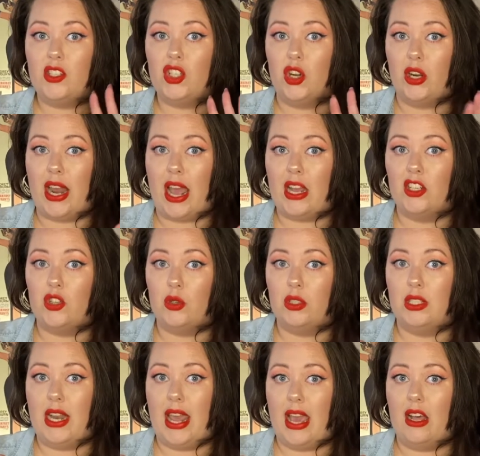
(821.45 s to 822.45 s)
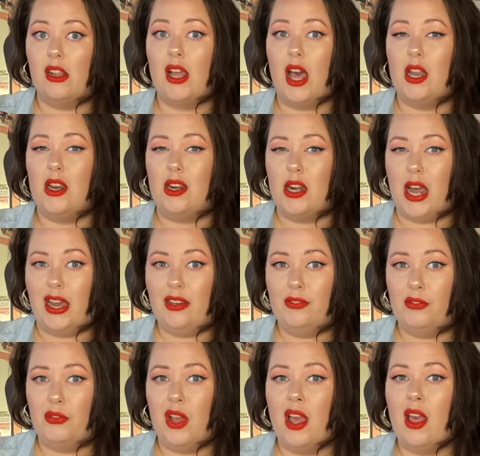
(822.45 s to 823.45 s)
your natural nail
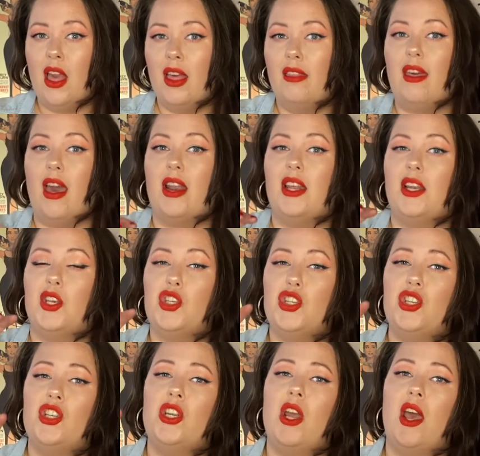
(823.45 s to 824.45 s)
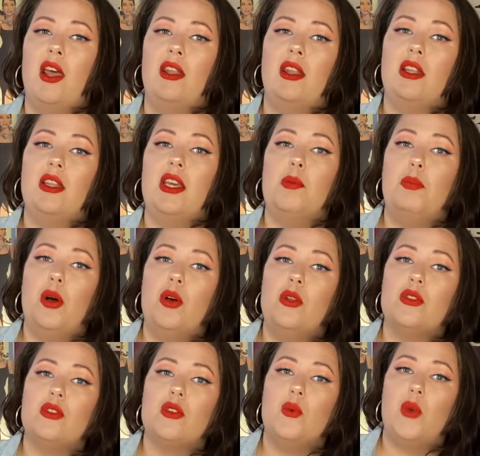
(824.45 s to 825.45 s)
enough that it gently
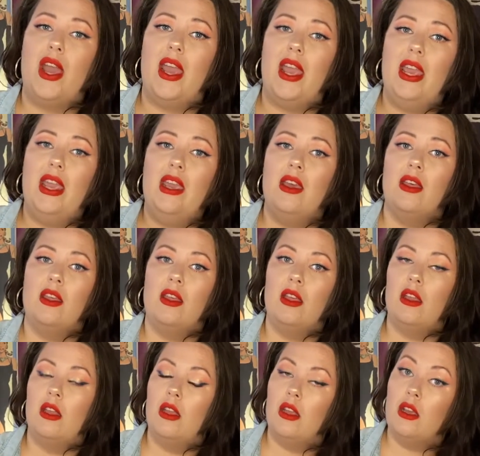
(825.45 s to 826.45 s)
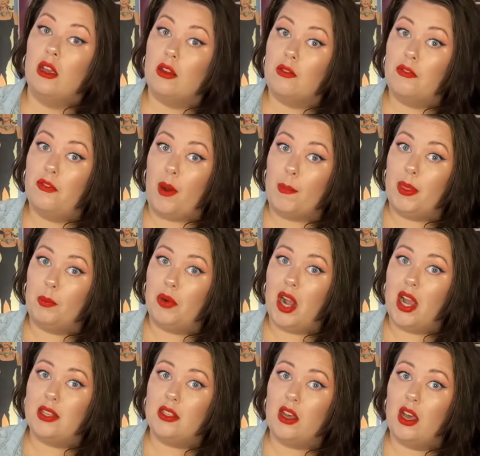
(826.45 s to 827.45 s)
pulls away from the
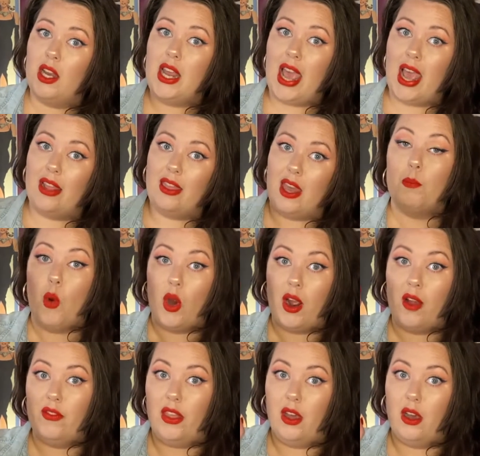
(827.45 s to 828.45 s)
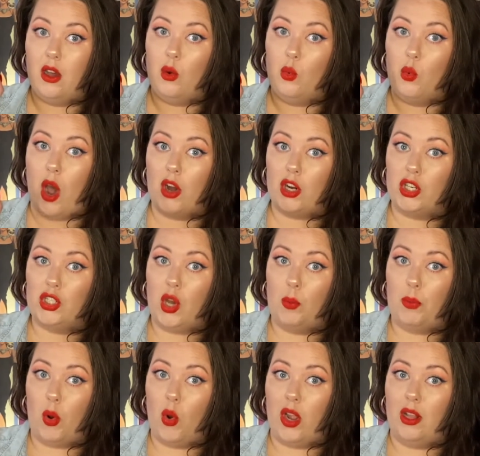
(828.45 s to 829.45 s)
press-on, and then more of the water soap
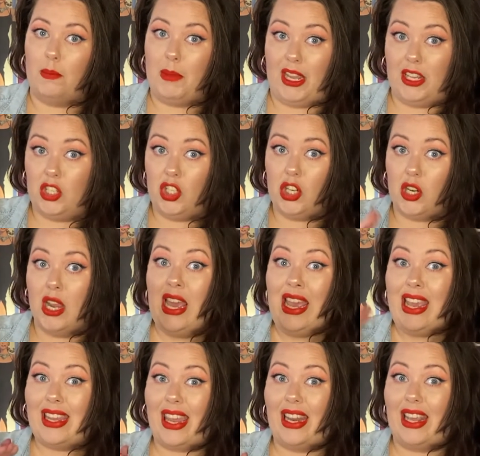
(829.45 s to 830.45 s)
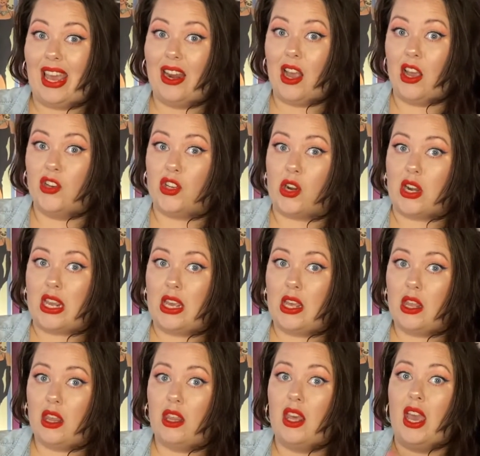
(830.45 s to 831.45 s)
oil mixture can get
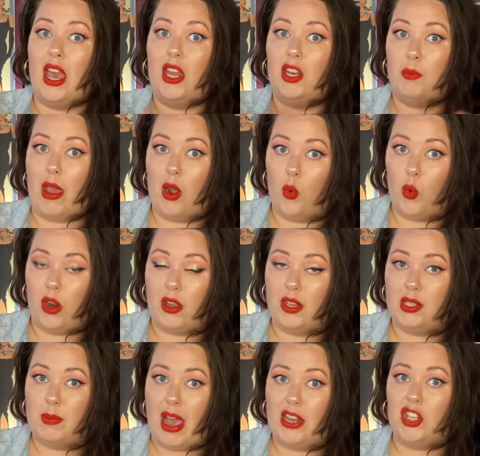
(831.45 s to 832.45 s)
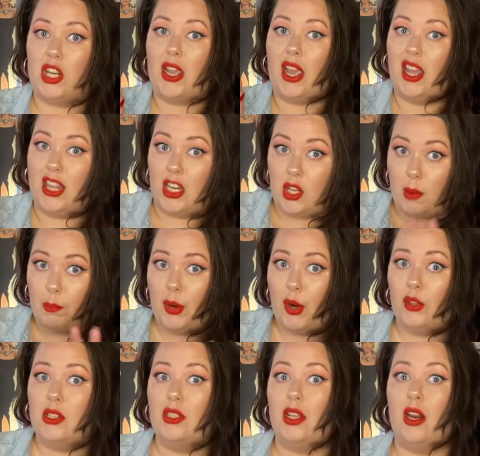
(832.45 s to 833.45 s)
underneath and work its magic. And then you can
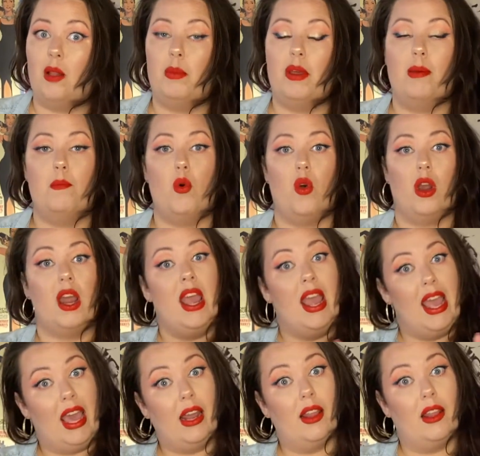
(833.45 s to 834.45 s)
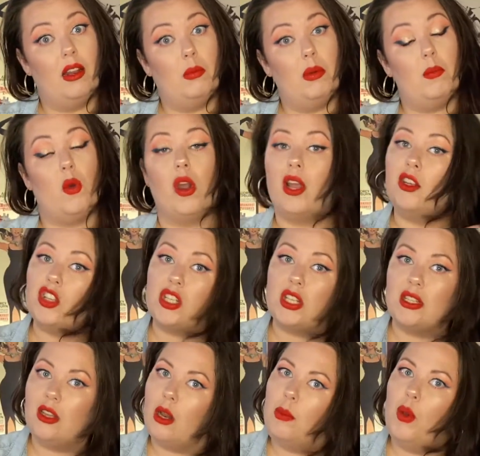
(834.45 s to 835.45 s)
pull a little bit more and a little bit more, and just a
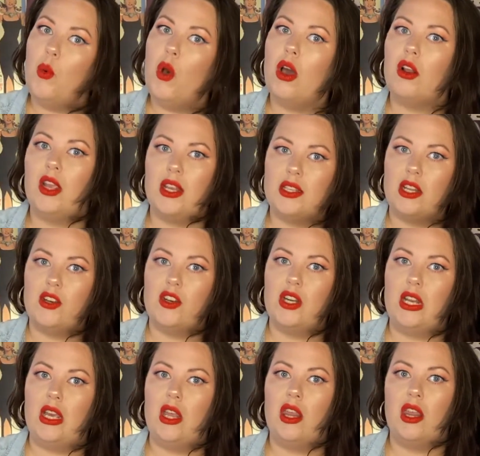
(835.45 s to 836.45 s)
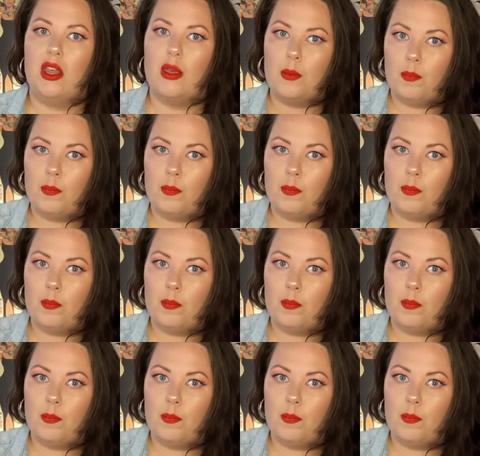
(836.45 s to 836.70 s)
little bit of water gets underneath